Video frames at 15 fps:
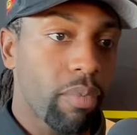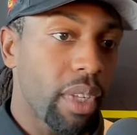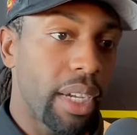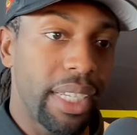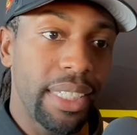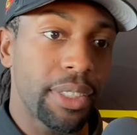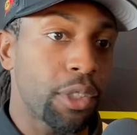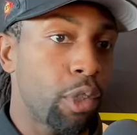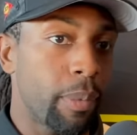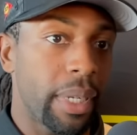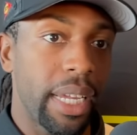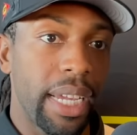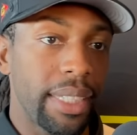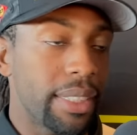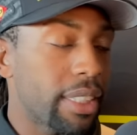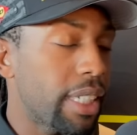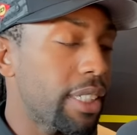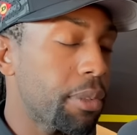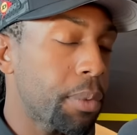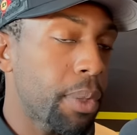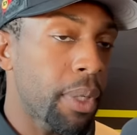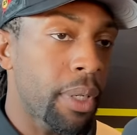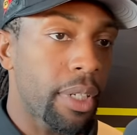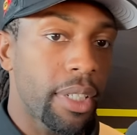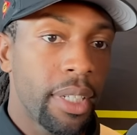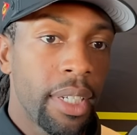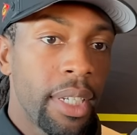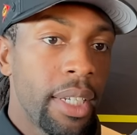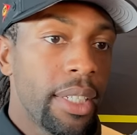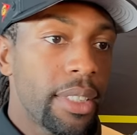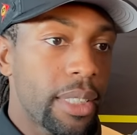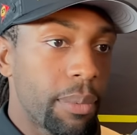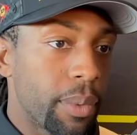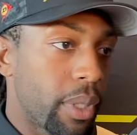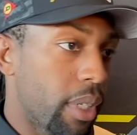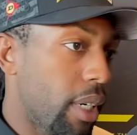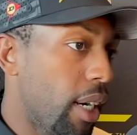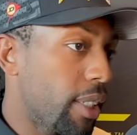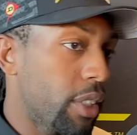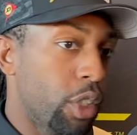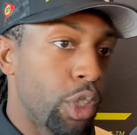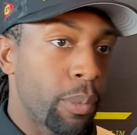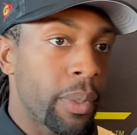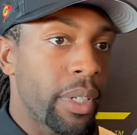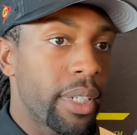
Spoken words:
they just told me, hey, just get to work somewhere in October.